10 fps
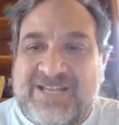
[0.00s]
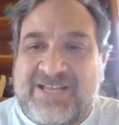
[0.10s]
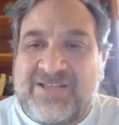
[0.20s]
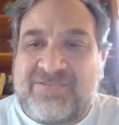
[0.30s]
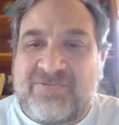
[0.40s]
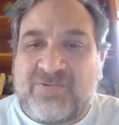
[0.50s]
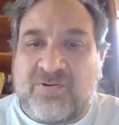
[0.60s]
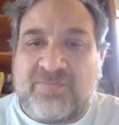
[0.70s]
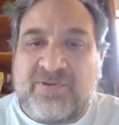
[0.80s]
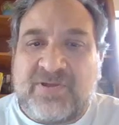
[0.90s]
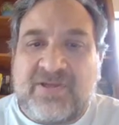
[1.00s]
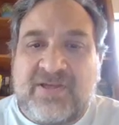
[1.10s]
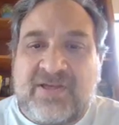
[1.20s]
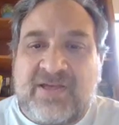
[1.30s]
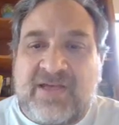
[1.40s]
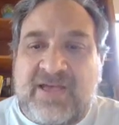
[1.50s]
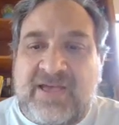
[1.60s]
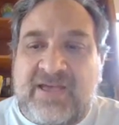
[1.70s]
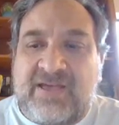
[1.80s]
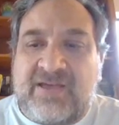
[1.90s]
Ian Thorpe,
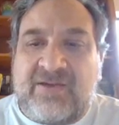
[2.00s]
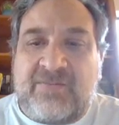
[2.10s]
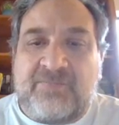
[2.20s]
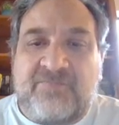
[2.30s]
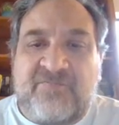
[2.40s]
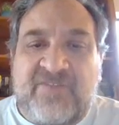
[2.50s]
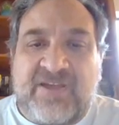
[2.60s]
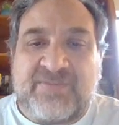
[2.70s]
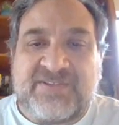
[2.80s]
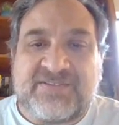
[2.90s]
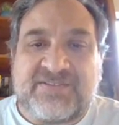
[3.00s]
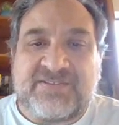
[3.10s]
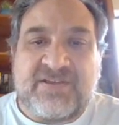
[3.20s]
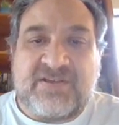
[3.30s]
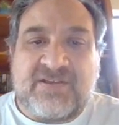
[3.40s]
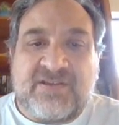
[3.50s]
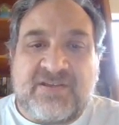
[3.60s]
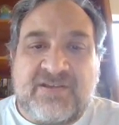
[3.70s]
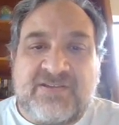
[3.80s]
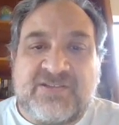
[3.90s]
a famous
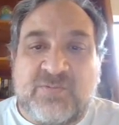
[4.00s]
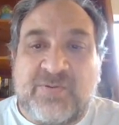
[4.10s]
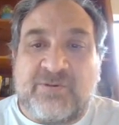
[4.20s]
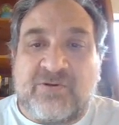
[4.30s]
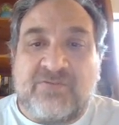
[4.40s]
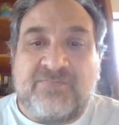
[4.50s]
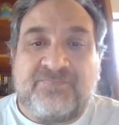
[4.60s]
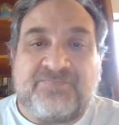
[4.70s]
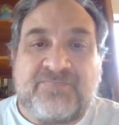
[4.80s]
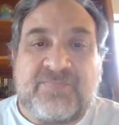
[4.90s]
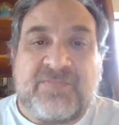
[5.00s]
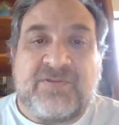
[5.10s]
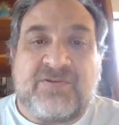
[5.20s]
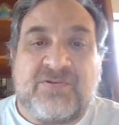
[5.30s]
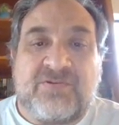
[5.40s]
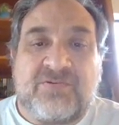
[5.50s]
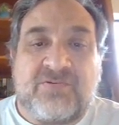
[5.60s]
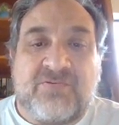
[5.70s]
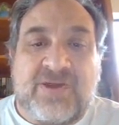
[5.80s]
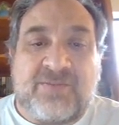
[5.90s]
swimmer
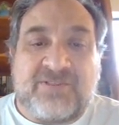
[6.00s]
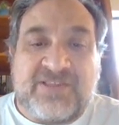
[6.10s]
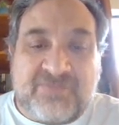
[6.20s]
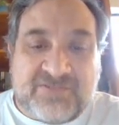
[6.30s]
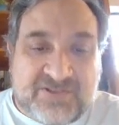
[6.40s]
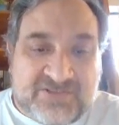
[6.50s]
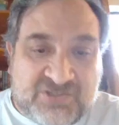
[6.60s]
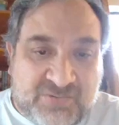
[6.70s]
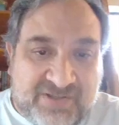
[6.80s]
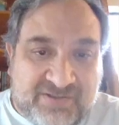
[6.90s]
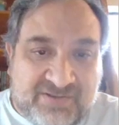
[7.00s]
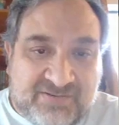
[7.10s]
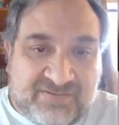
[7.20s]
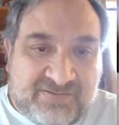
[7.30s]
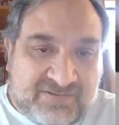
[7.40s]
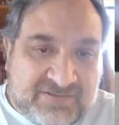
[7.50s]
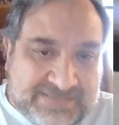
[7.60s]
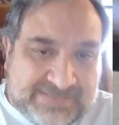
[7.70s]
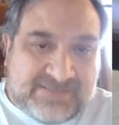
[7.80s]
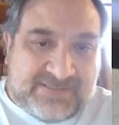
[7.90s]
who I believe was Australian,
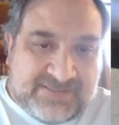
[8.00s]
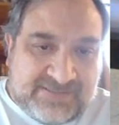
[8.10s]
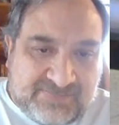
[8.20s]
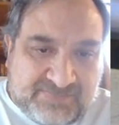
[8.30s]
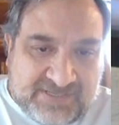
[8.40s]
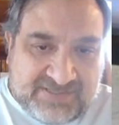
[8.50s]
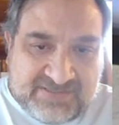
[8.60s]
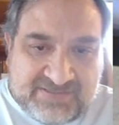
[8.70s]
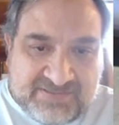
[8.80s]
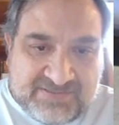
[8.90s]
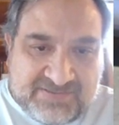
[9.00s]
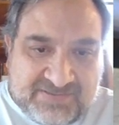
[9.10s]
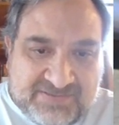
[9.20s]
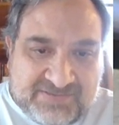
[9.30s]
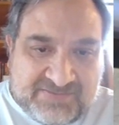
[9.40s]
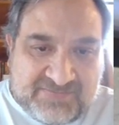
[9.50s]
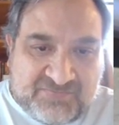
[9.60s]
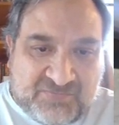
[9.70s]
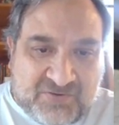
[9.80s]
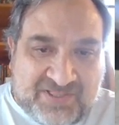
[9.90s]
but
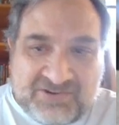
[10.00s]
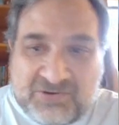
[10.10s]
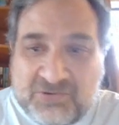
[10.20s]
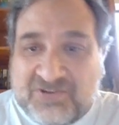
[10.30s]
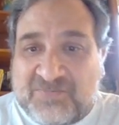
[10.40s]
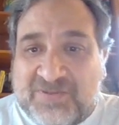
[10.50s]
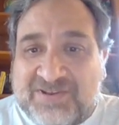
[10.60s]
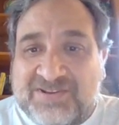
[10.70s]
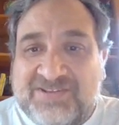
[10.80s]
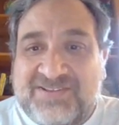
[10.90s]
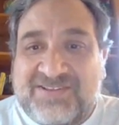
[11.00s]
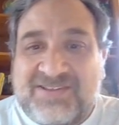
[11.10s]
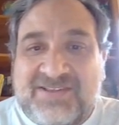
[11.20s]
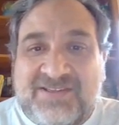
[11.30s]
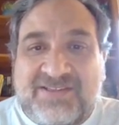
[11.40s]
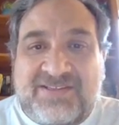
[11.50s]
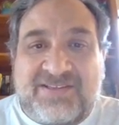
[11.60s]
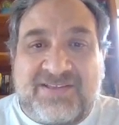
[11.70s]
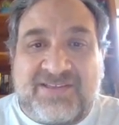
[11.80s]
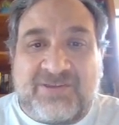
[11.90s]
for all I know could have been
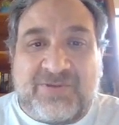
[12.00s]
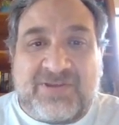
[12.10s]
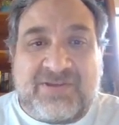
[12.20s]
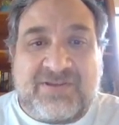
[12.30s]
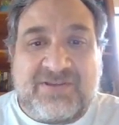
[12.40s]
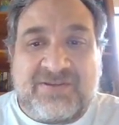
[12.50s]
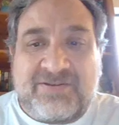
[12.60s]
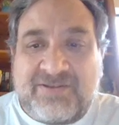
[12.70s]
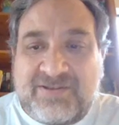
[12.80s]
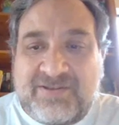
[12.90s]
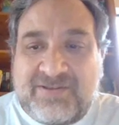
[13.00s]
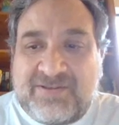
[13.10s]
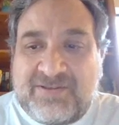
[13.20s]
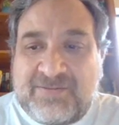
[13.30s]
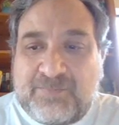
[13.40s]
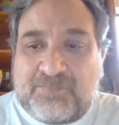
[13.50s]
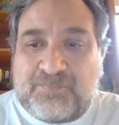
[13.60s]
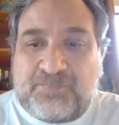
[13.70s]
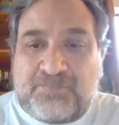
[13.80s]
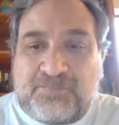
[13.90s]
a Kiwi.
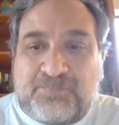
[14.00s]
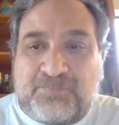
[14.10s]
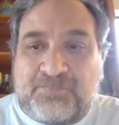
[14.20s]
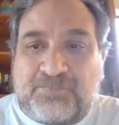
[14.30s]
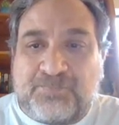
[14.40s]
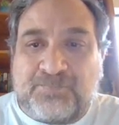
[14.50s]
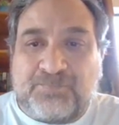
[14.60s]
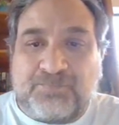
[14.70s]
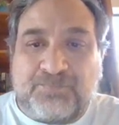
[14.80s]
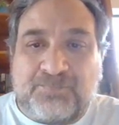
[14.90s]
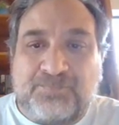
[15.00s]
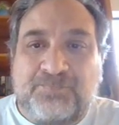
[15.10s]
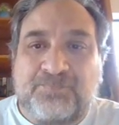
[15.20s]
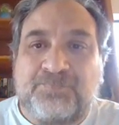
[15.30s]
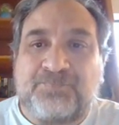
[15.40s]
And